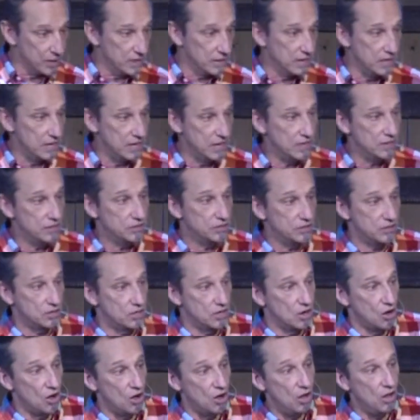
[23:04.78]
we need to
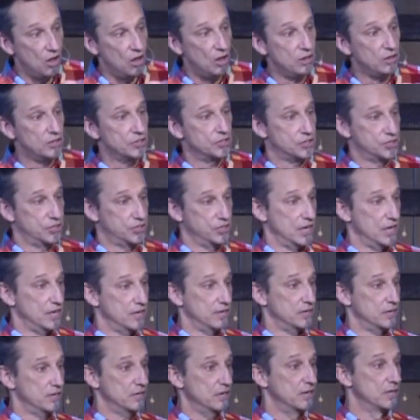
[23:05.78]
call
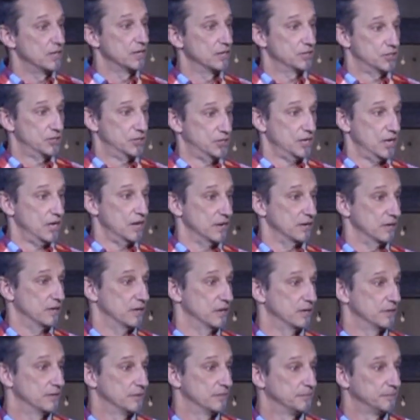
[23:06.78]
sin sin.
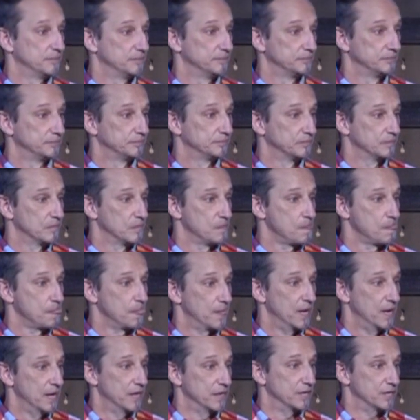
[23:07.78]

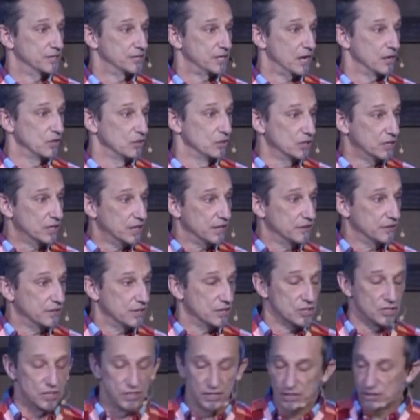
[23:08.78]
And as I look at
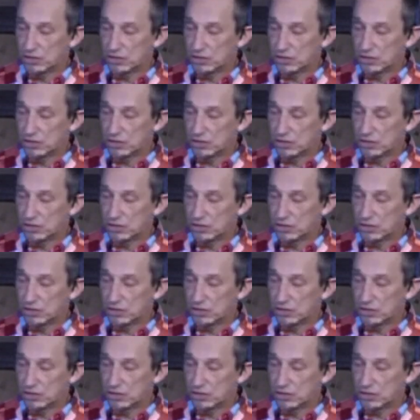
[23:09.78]
these